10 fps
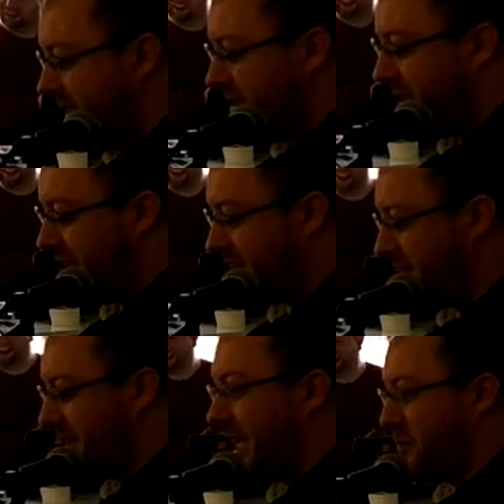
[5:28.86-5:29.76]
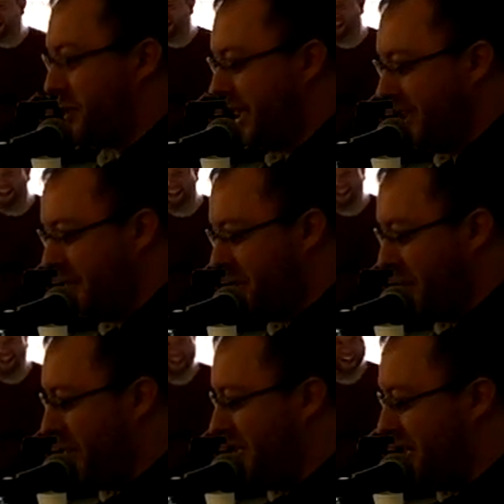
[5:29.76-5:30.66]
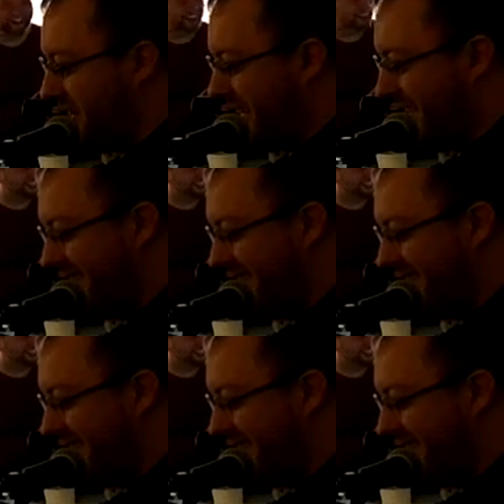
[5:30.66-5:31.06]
So that's capturing individual images.